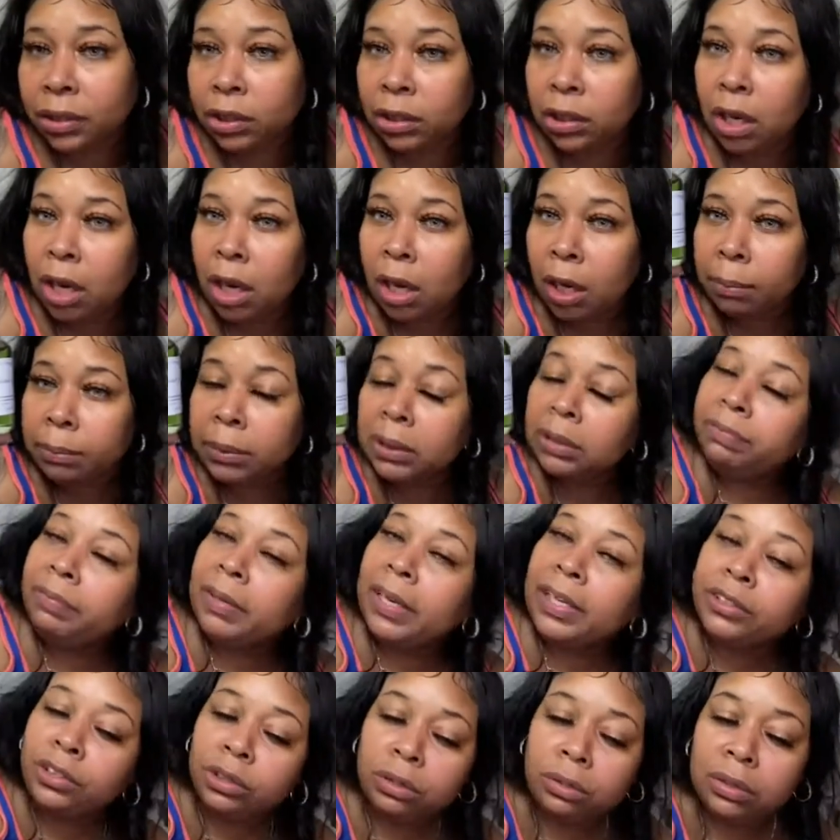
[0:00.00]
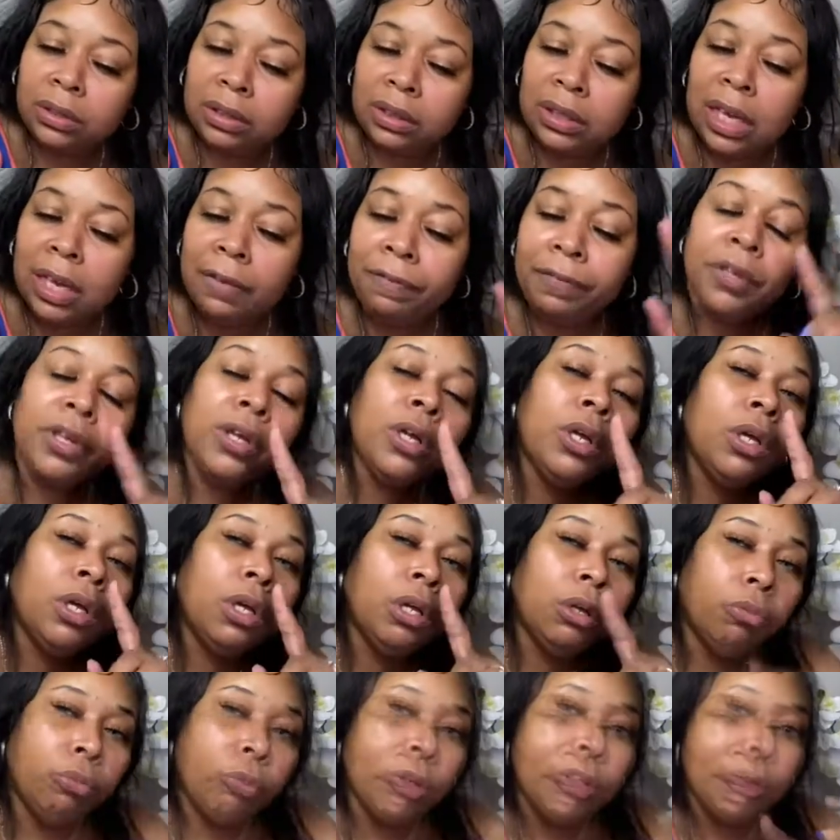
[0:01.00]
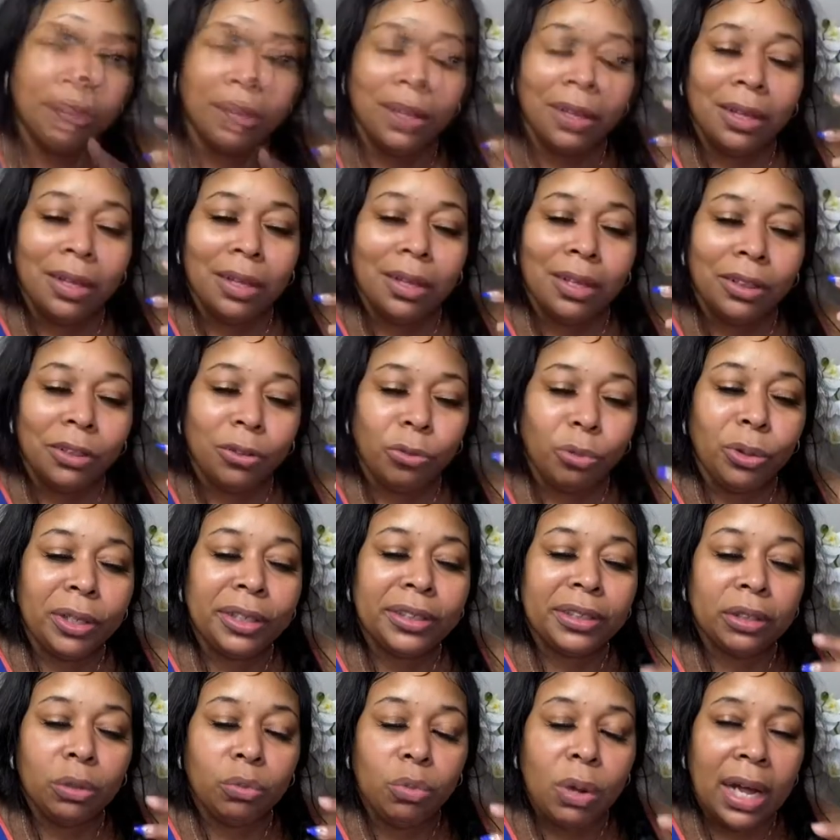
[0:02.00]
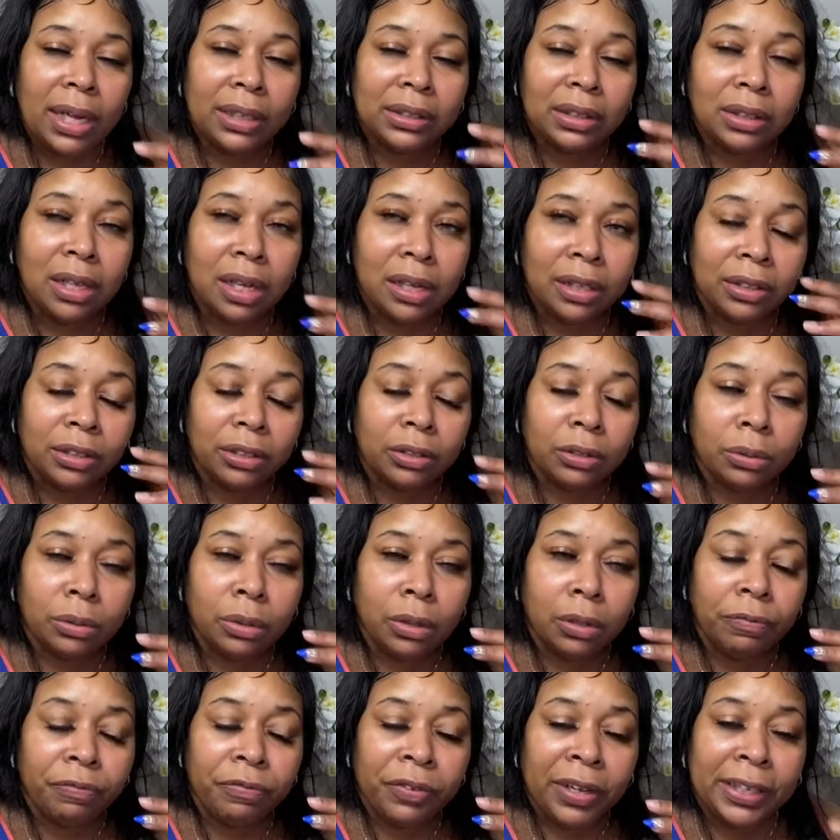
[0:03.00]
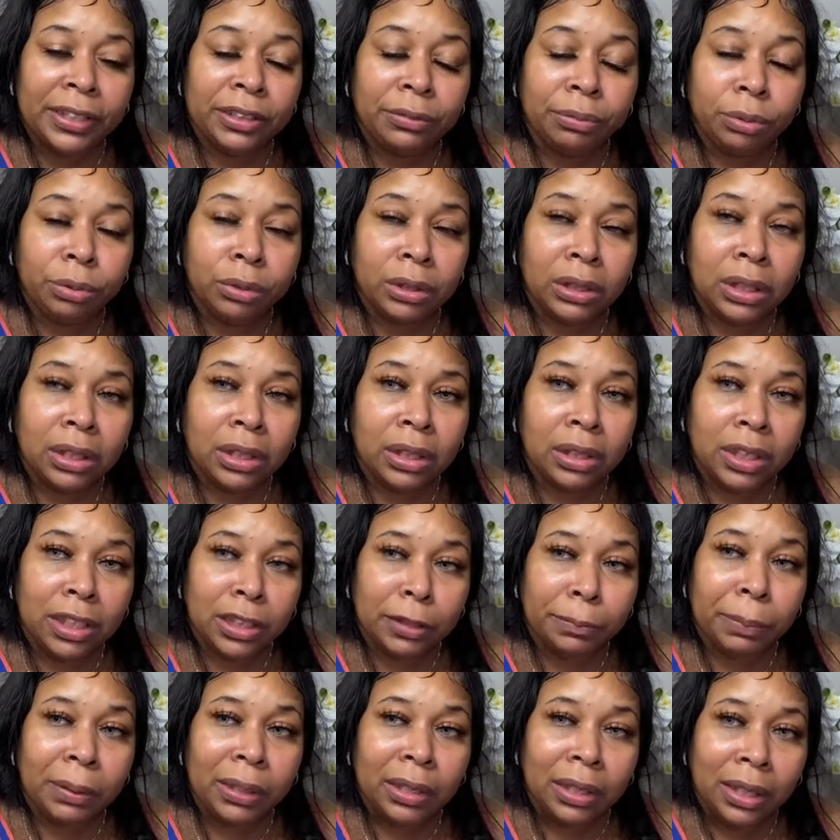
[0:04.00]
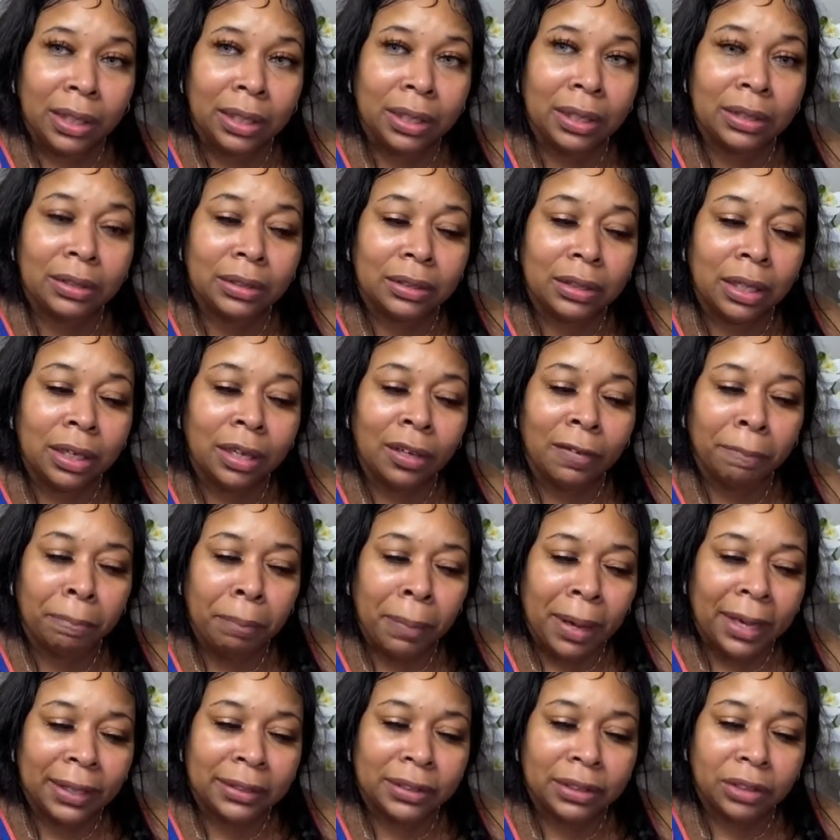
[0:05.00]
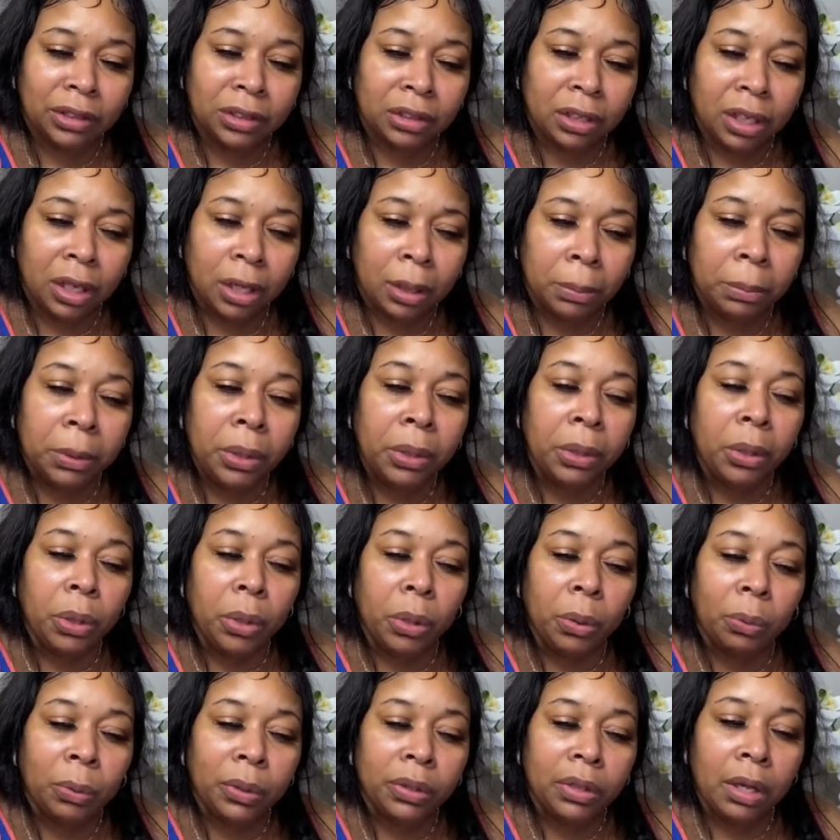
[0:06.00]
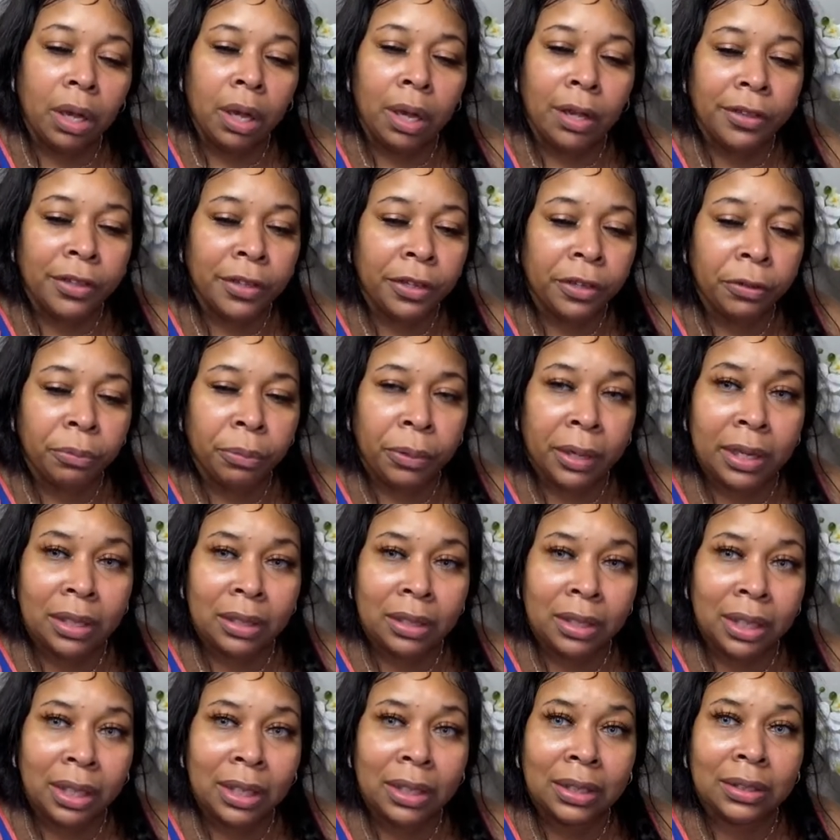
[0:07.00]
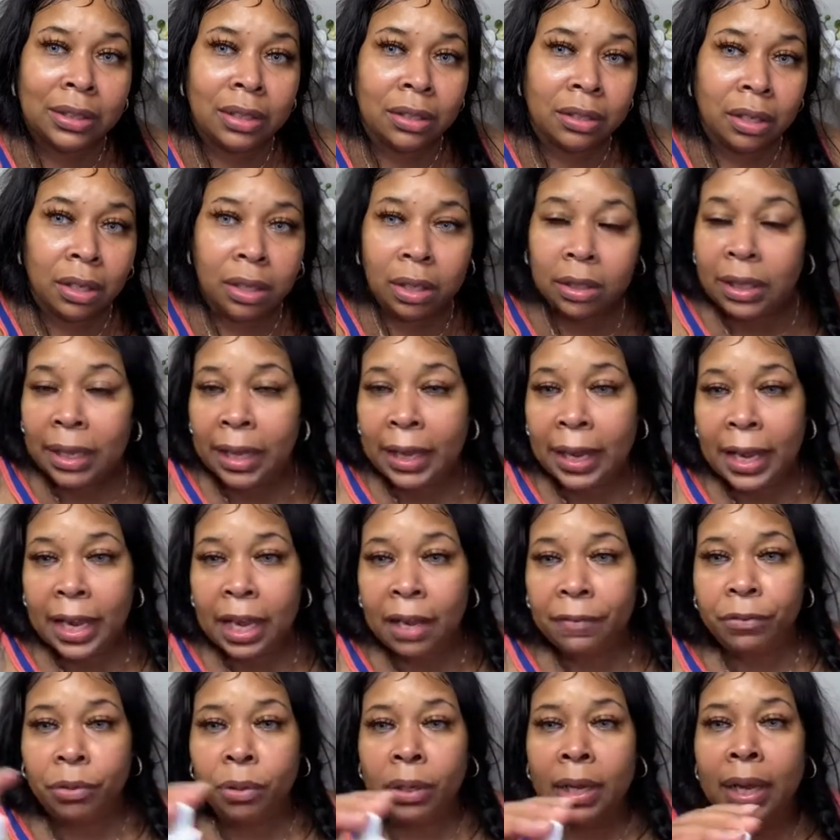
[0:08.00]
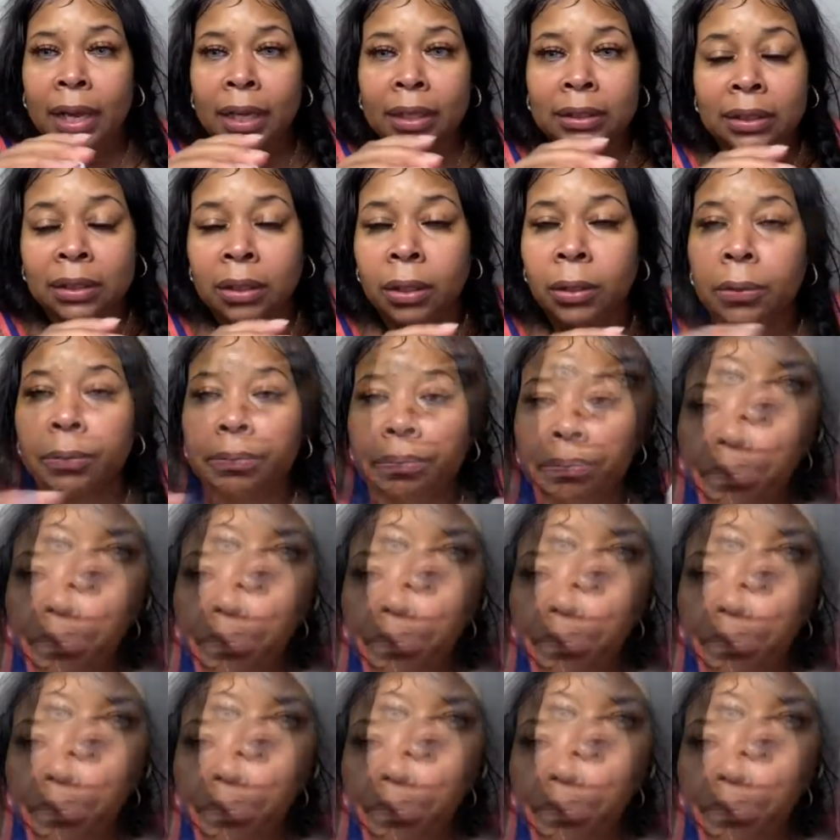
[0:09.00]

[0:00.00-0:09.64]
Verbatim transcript: charms facial stuff, which was the reason why I started to do a face routine is because of Boxy charm with all their great things in there that they have, you guys. So,